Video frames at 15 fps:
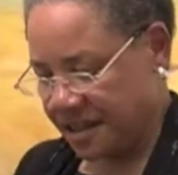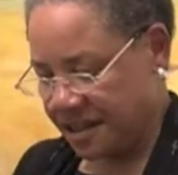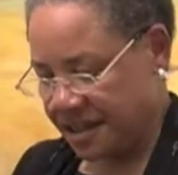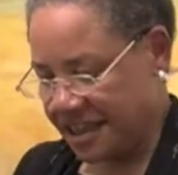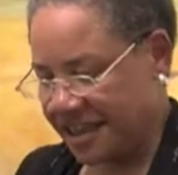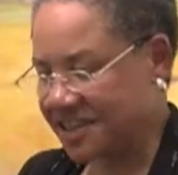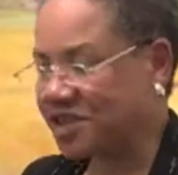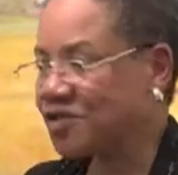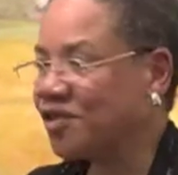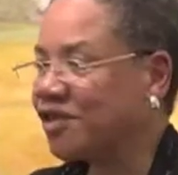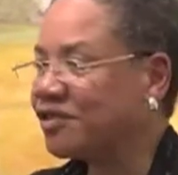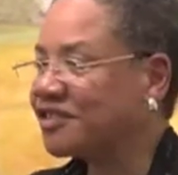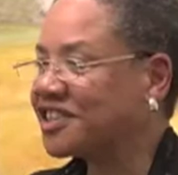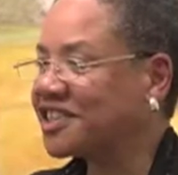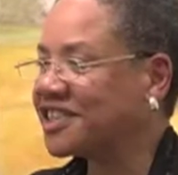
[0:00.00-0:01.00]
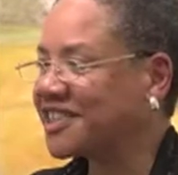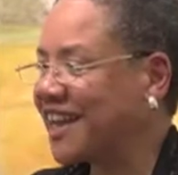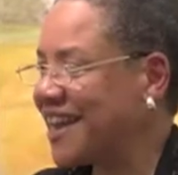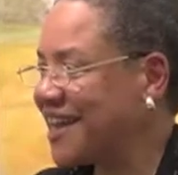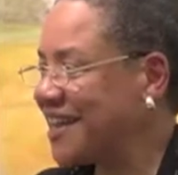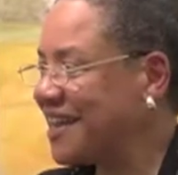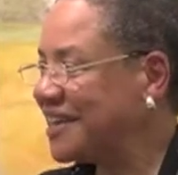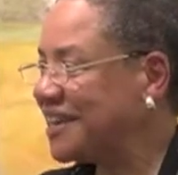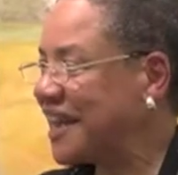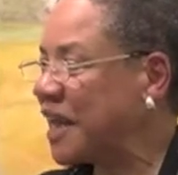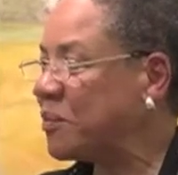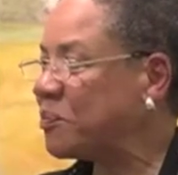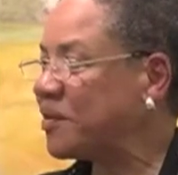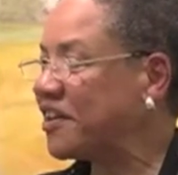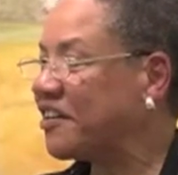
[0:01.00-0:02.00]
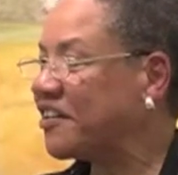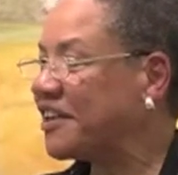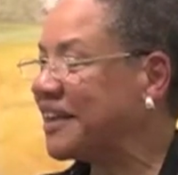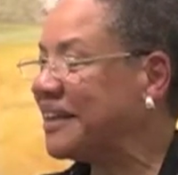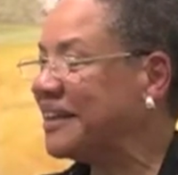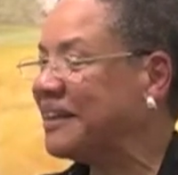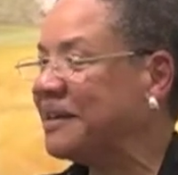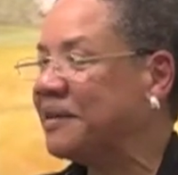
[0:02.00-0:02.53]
Historical Society in Danbury,